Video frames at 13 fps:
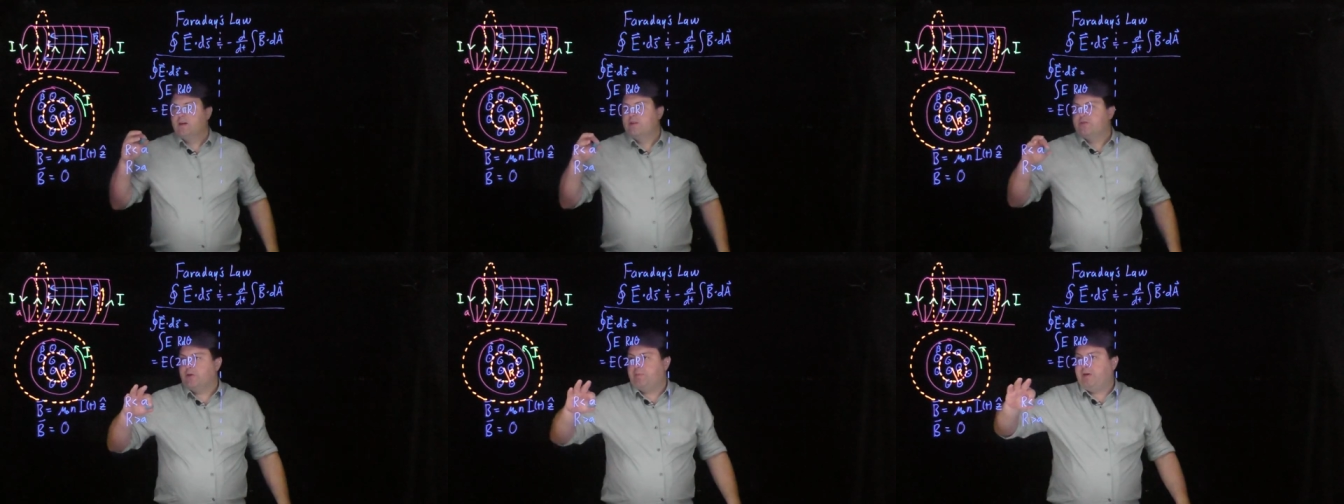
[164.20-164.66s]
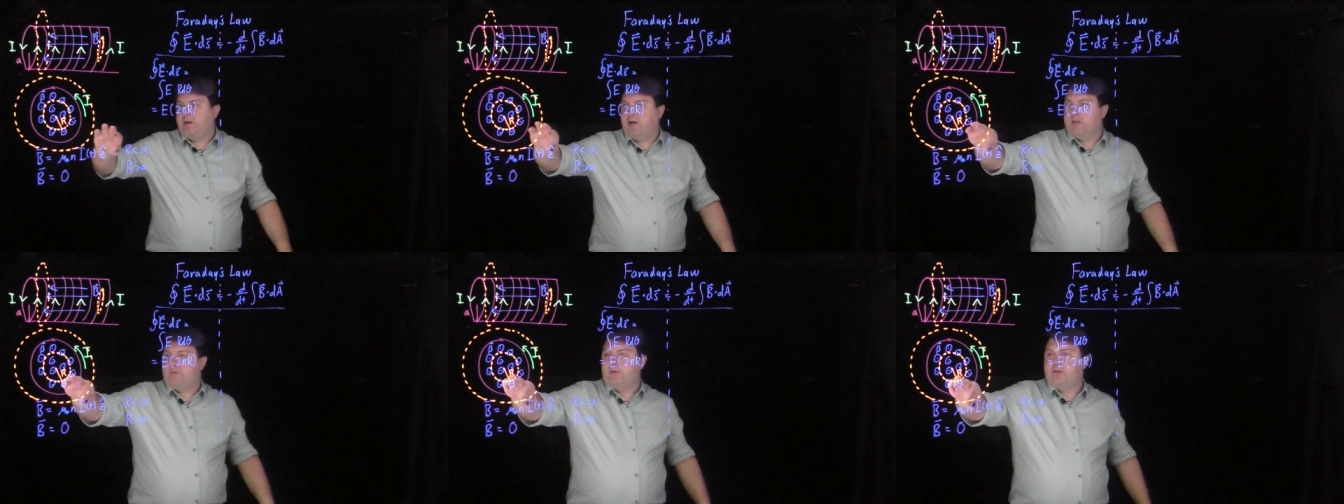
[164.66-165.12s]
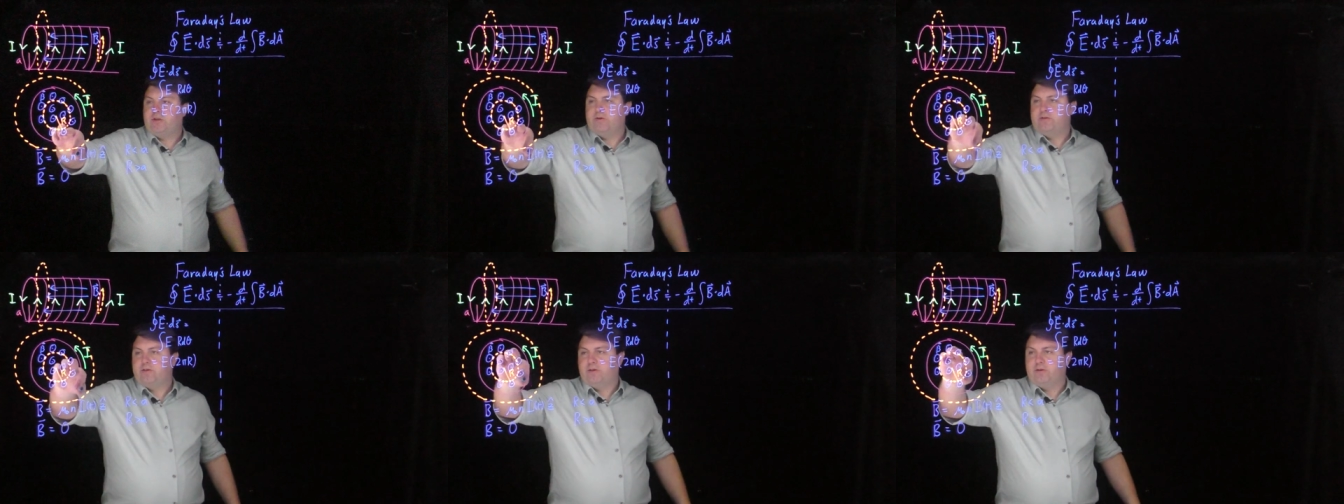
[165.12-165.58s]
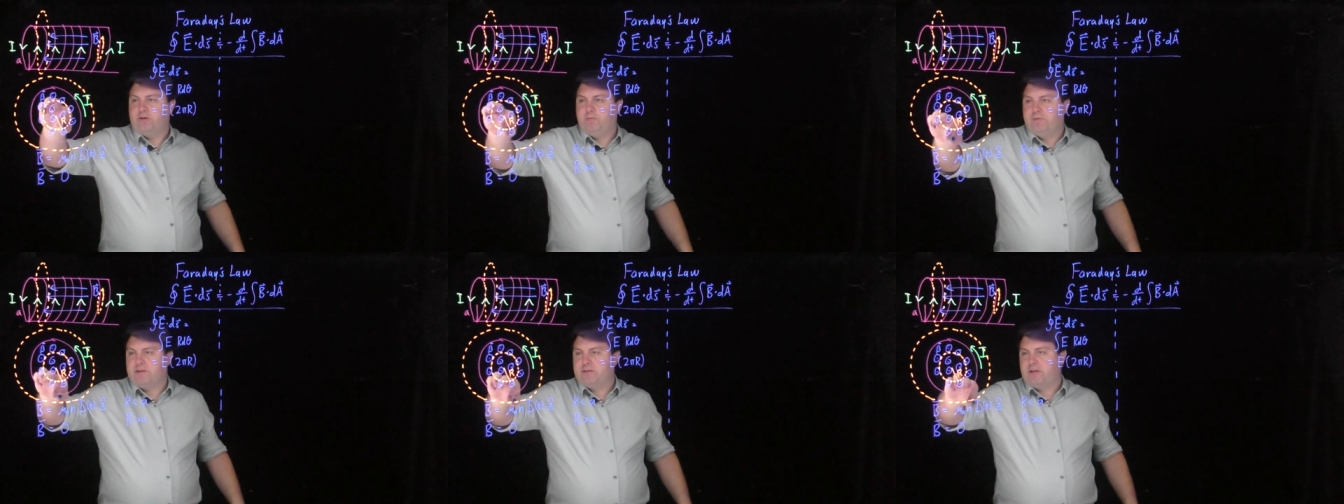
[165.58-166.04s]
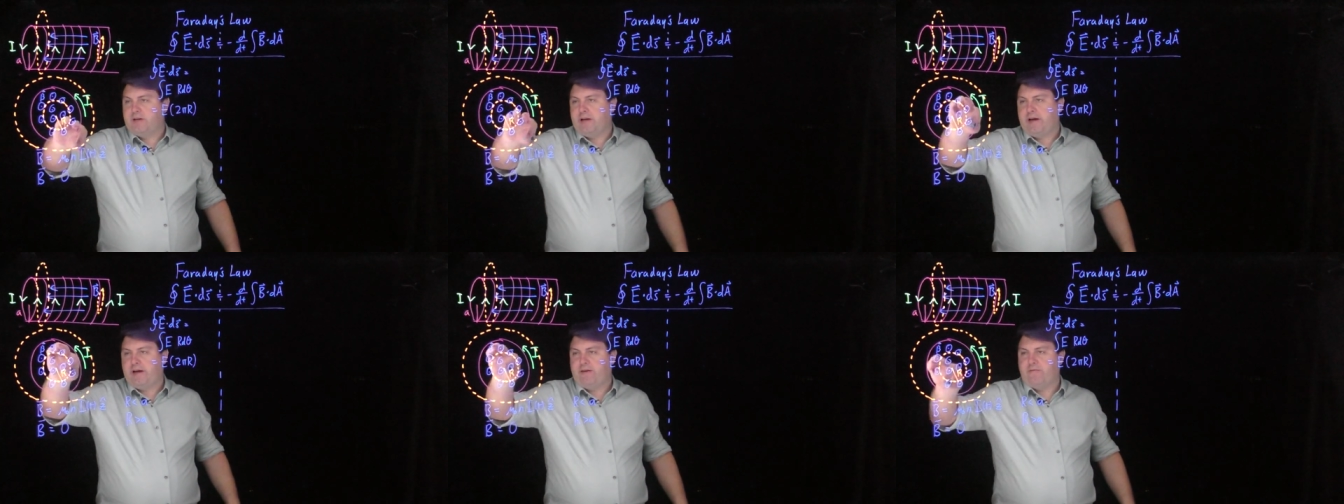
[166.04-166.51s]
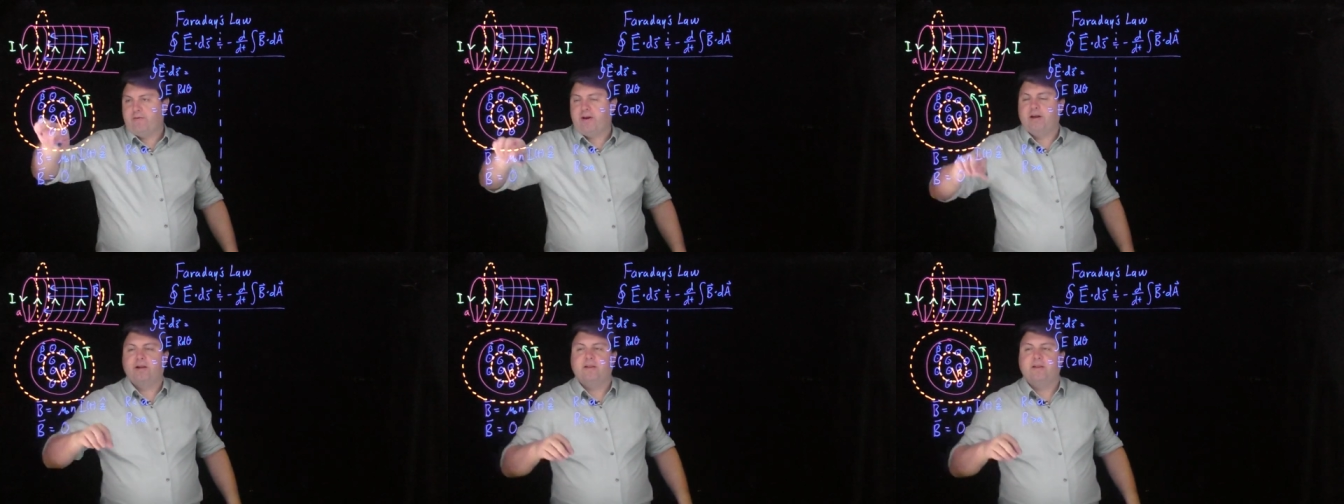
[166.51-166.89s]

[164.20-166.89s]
So because we chose the loop that's going to have, right, an